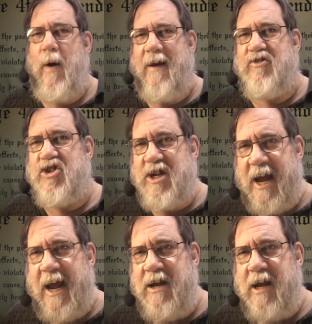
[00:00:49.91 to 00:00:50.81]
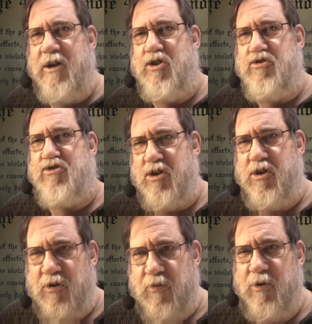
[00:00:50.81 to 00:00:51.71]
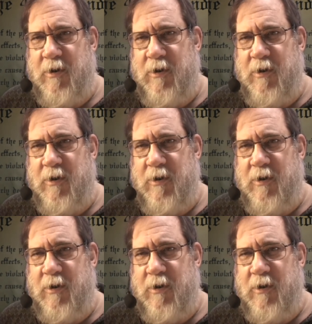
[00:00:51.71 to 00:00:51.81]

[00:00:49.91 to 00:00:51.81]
have standing to sue.